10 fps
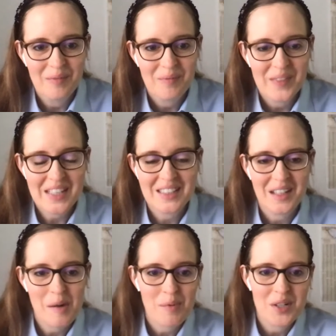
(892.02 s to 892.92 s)
that's not
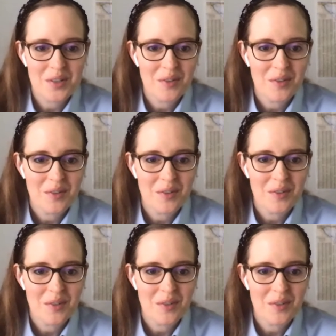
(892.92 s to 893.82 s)
operational right
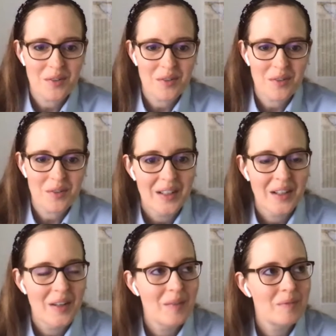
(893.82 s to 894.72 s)
now. So
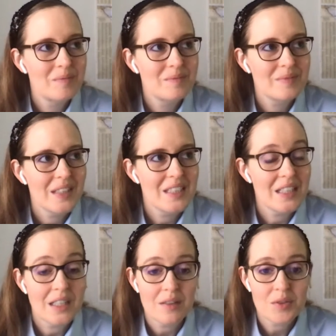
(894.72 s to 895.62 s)
let's see,
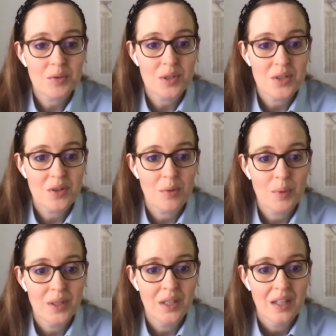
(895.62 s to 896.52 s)
the gift store is
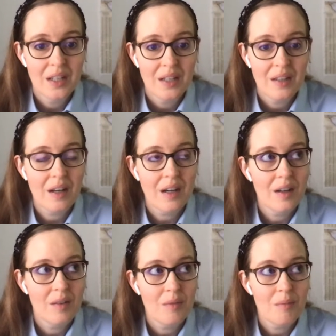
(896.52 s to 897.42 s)
open.
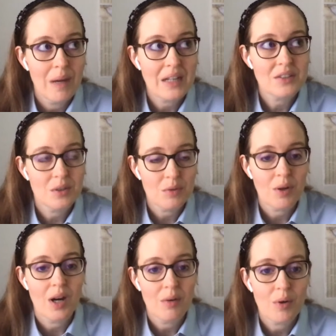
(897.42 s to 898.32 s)
Masks
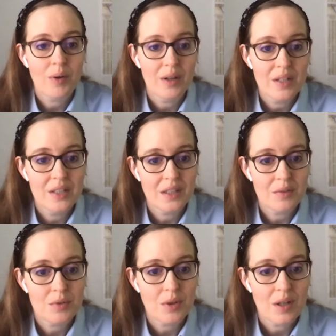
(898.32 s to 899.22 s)
are required in the
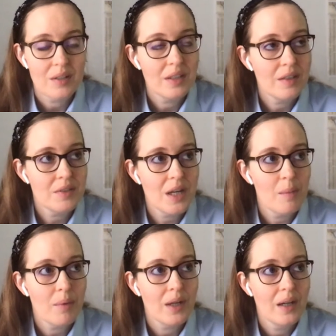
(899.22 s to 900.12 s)
gift shop,
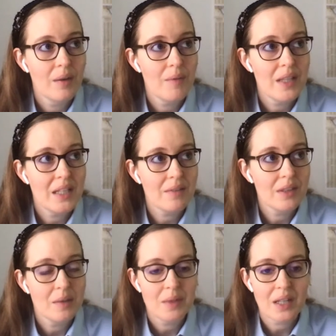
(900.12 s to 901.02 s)
and they have a
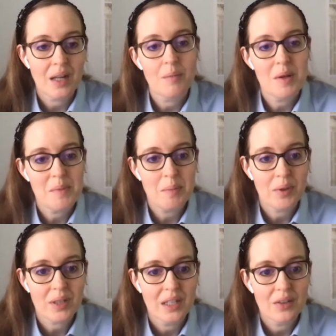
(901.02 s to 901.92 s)
limit on how many people
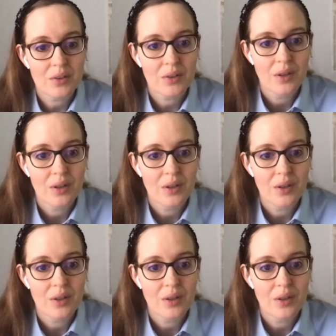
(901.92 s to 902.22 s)
can enter